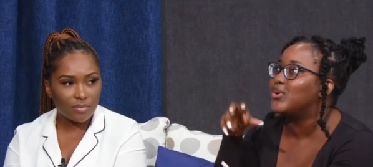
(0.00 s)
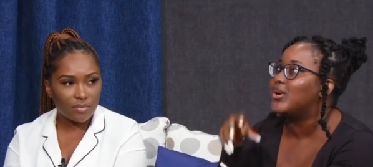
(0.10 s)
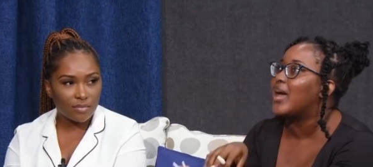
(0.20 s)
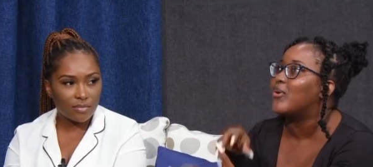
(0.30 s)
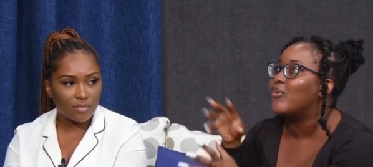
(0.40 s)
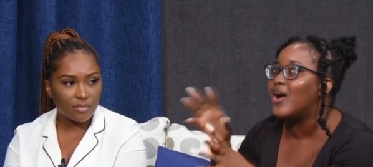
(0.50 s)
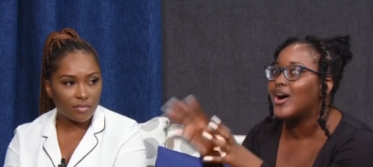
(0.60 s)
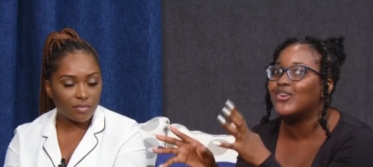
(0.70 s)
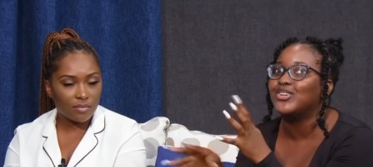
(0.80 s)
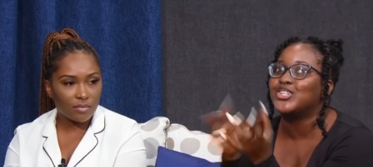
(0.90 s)
Speaker 1: could like
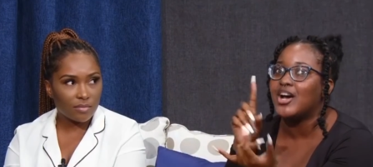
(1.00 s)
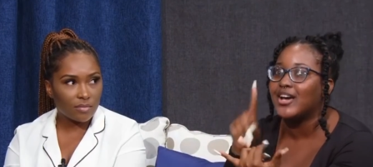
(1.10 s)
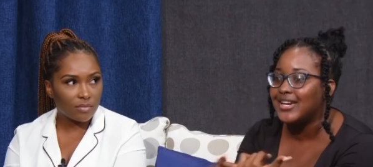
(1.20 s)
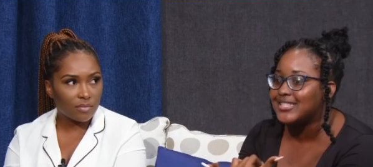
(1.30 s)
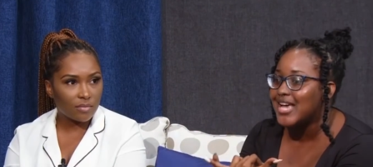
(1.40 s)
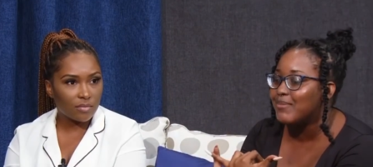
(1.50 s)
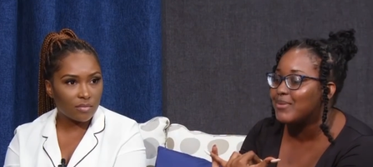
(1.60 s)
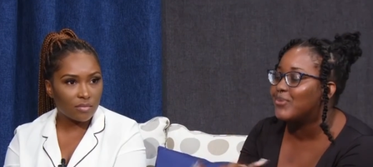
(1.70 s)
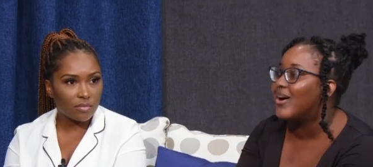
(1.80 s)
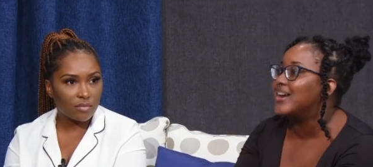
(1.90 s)
walk around, jog anytime
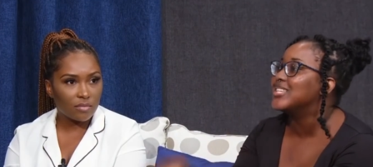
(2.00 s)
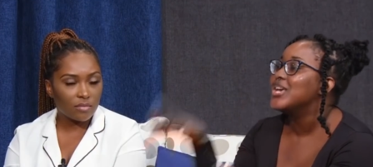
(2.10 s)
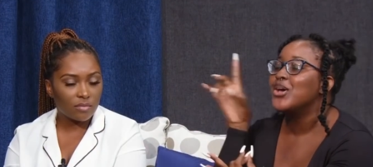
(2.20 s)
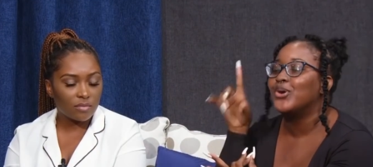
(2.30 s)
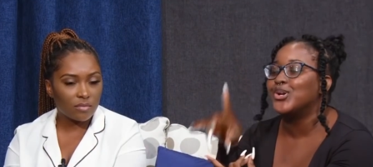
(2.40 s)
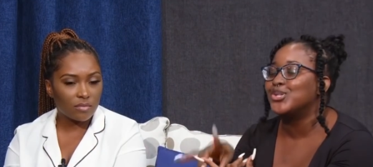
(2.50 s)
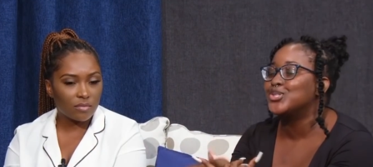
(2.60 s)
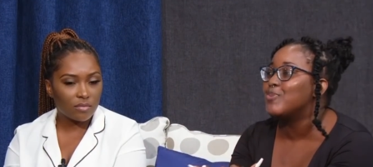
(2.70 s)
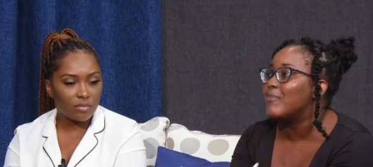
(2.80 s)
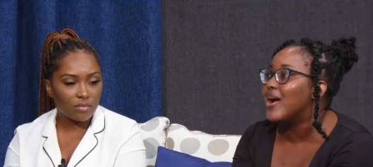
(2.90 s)
they want. Go to
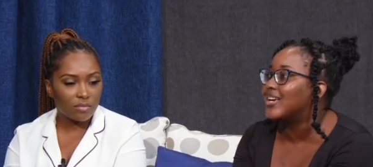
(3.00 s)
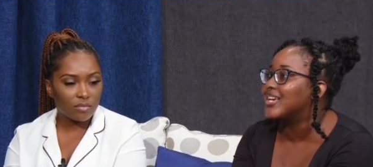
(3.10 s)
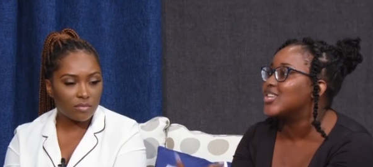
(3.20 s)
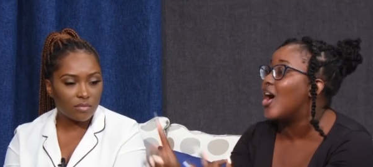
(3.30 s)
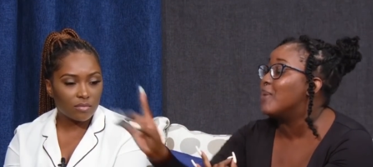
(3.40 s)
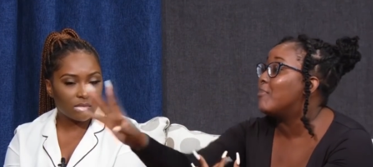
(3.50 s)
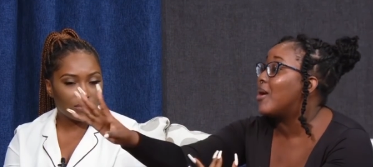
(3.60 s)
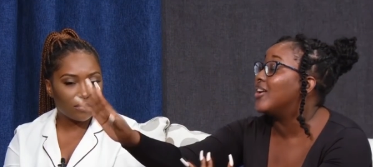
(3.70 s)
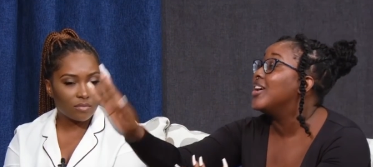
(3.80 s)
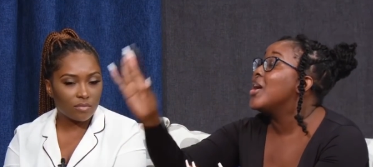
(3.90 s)
the
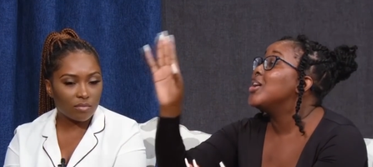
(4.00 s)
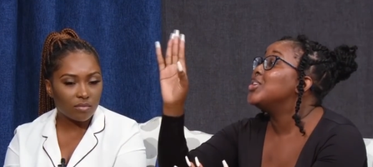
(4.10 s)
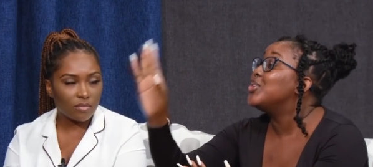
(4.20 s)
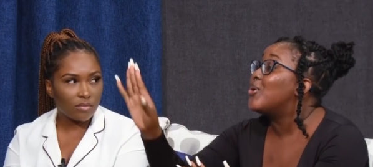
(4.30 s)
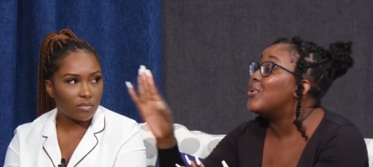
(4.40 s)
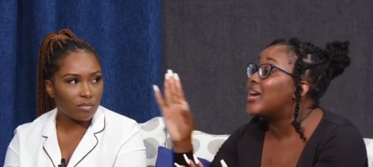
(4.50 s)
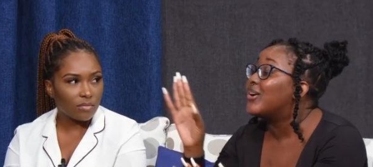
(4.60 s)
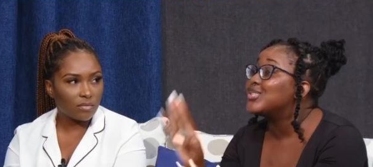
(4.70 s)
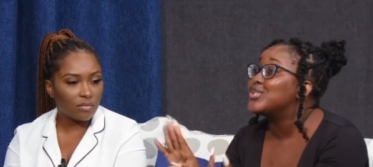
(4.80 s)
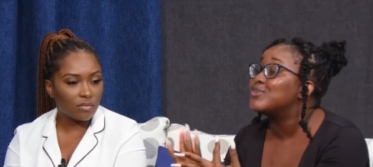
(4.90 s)
supermarket. You know, when I
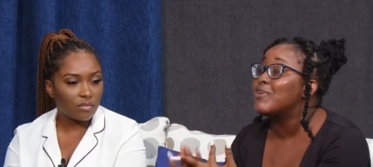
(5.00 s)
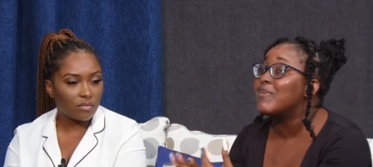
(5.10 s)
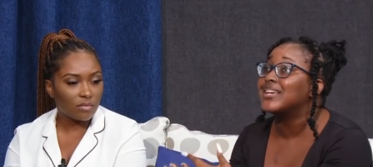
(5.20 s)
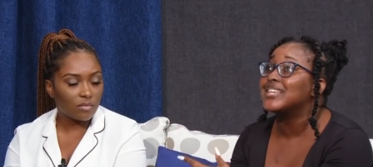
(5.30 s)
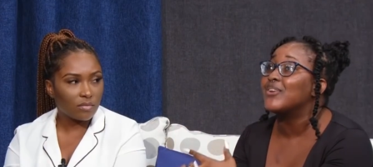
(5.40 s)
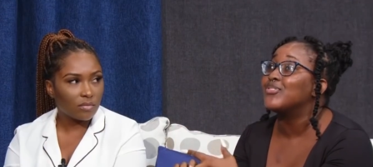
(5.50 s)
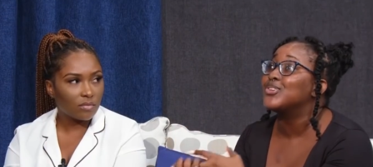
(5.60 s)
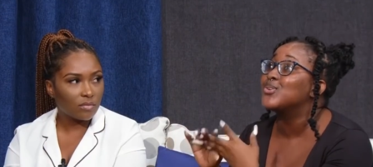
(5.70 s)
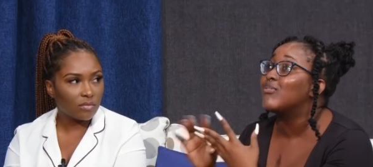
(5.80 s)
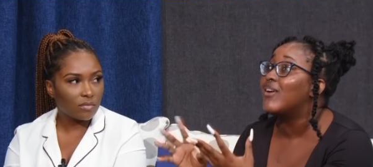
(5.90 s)
go to the supermarket, I feel
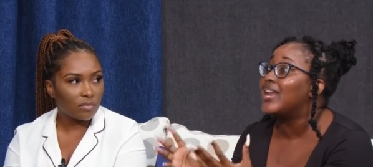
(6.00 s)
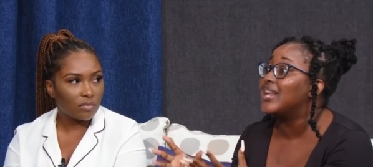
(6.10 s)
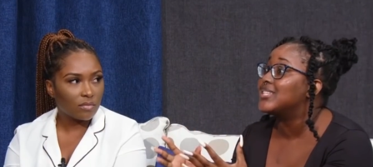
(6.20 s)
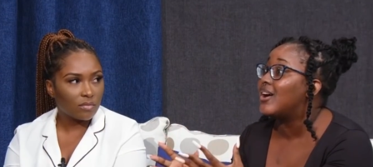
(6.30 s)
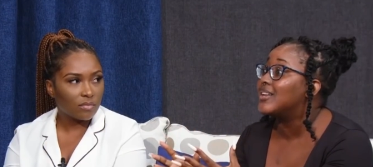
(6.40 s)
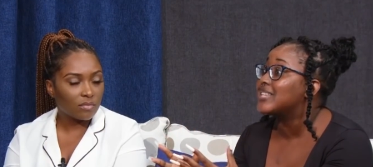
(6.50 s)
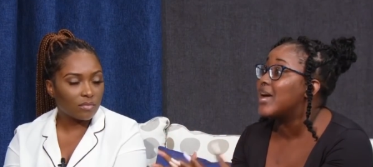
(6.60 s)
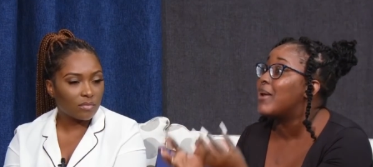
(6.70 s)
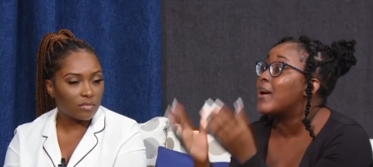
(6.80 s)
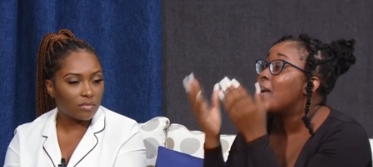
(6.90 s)
so violated all the
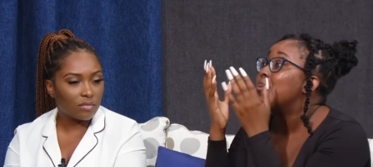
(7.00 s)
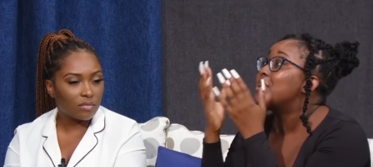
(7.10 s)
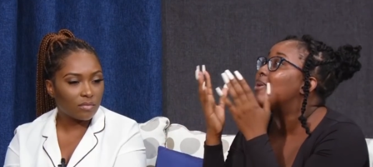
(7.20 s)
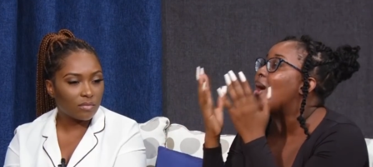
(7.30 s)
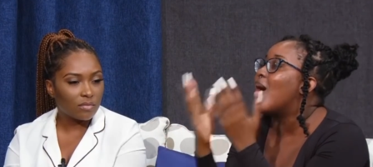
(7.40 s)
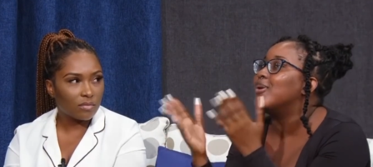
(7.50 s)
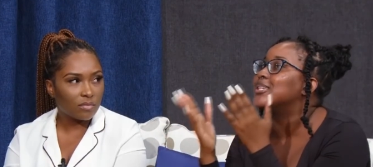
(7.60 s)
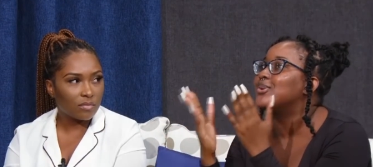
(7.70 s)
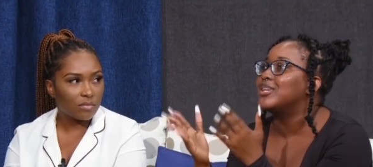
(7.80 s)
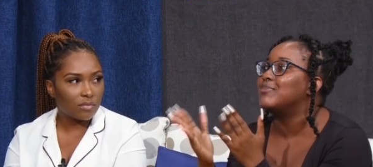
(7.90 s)
time. Like people are always
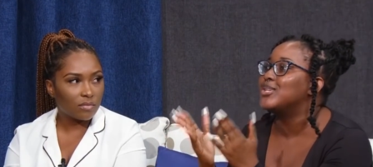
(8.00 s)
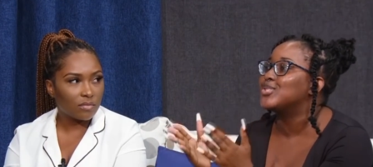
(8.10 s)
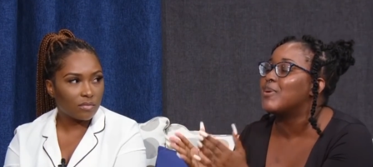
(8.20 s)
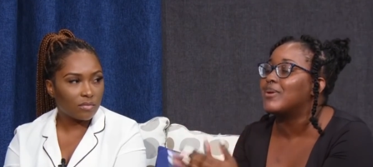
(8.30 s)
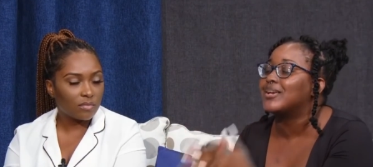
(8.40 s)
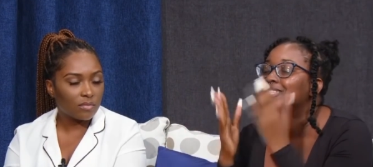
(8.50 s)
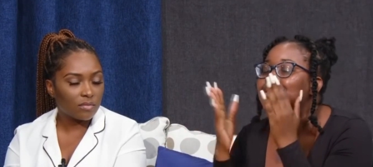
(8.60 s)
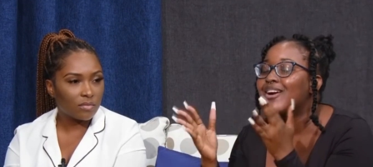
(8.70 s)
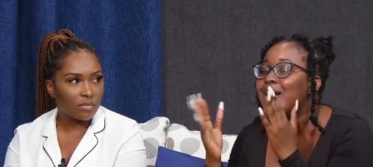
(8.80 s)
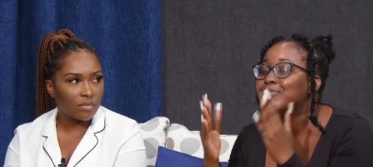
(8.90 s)
looking at me in the supermarket.
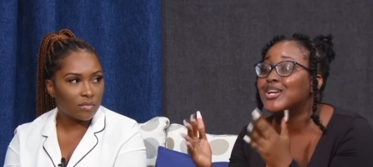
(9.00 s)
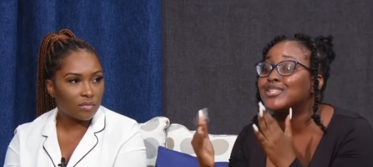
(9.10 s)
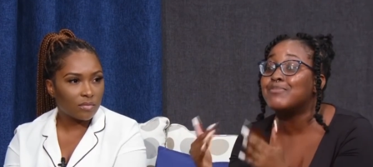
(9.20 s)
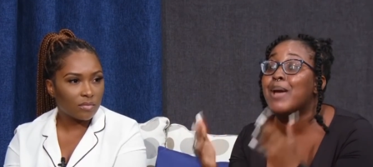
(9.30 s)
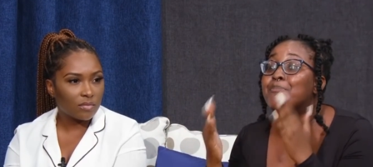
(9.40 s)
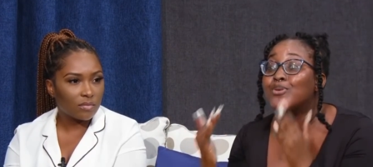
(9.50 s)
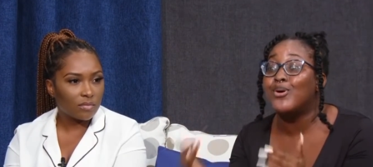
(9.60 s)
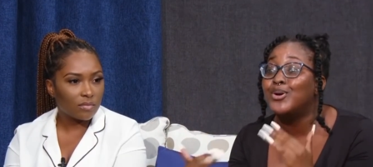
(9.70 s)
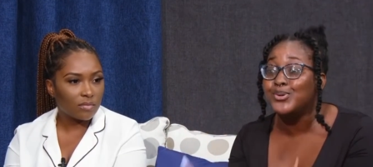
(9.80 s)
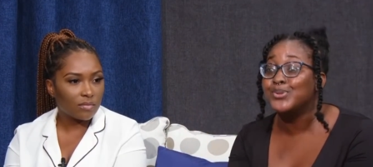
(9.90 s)
Sir, I'm trying to buy
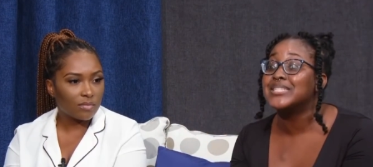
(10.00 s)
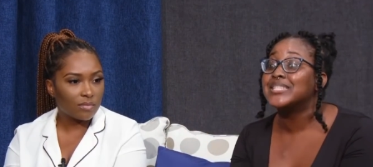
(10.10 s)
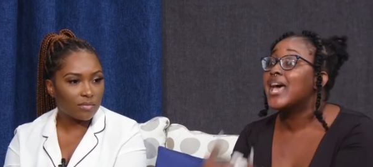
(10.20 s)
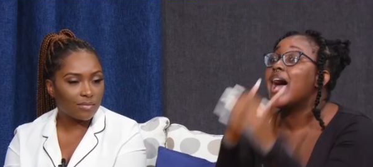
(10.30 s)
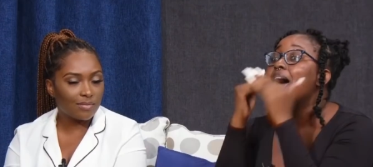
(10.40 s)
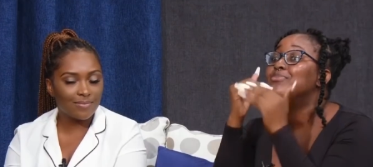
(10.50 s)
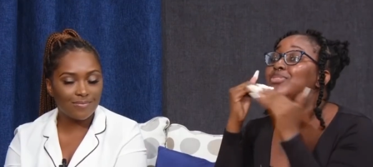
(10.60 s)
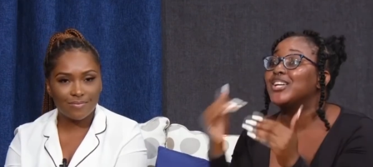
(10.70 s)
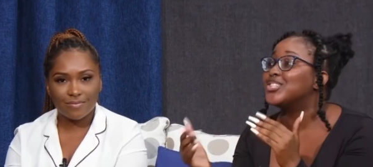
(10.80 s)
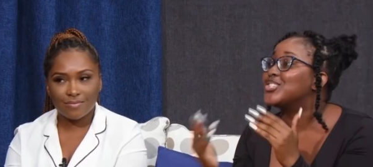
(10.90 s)
produce.
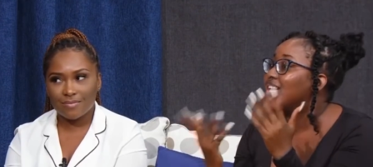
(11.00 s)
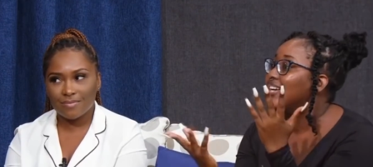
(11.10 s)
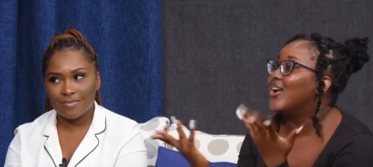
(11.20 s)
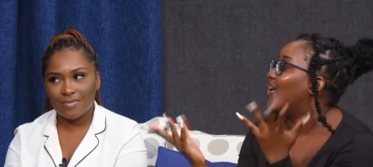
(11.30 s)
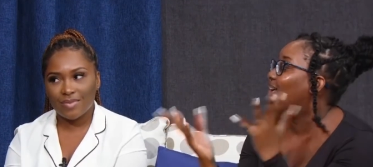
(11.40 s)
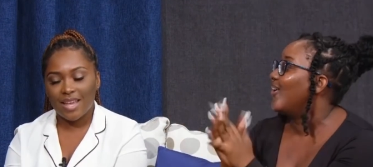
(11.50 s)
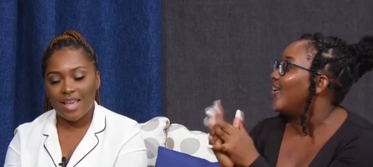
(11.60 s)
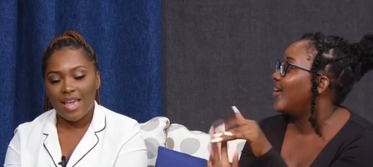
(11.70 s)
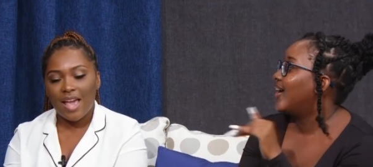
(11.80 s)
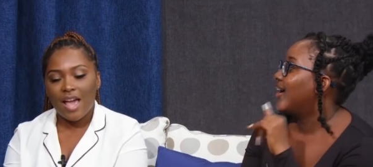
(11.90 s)
Netania, what's your
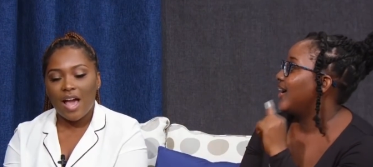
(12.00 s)
experience?